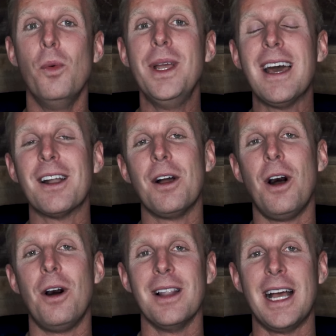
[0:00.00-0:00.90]
We got a
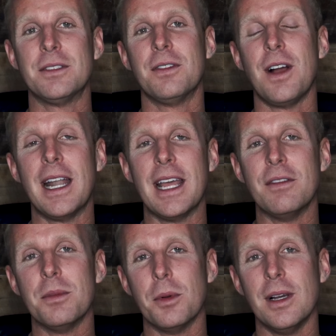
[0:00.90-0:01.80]
call last Friday
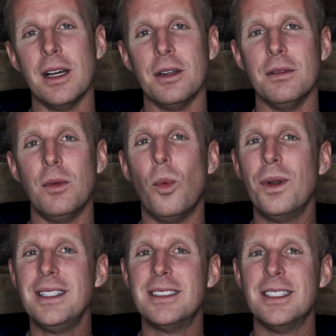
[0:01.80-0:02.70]
from a relative
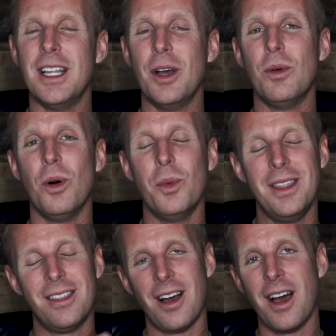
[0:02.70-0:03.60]
wanting to know what we
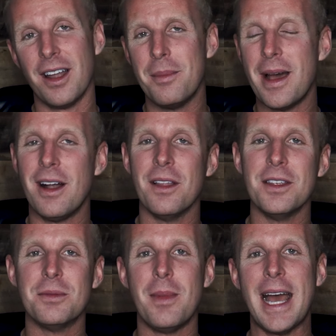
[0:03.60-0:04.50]
thought about all
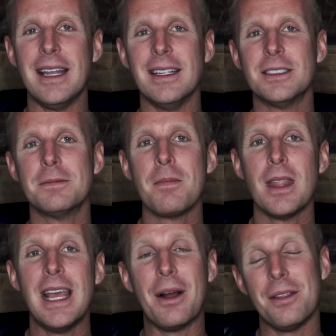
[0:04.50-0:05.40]
this madness.
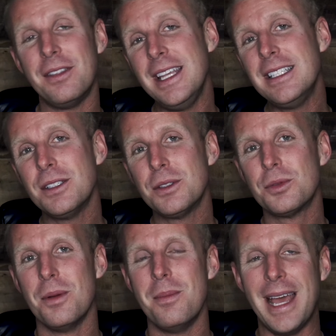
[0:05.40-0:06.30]
Our
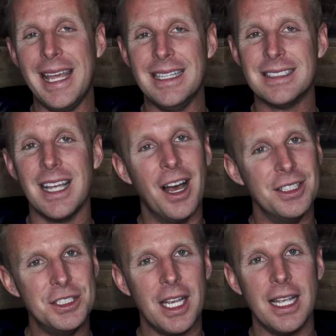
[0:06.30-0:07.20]
thesis remains
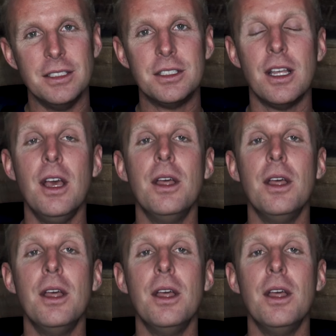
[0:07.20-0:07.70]
unchanged.